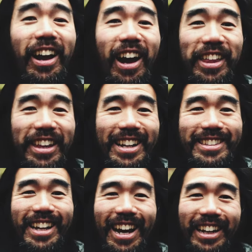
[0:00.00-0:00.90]
And that's
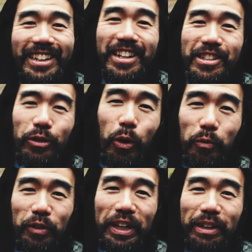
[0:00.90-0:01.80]
that. So
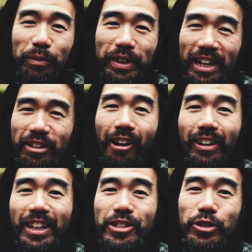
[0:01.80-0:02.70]
hopefully with that
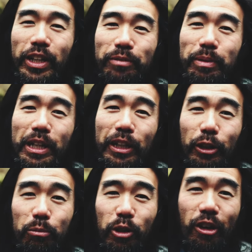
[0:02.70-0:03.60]
knowledge, you can be a
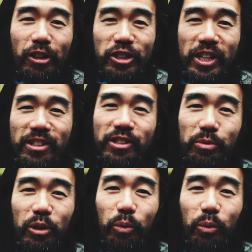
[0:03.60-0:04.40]
little more conscientious with the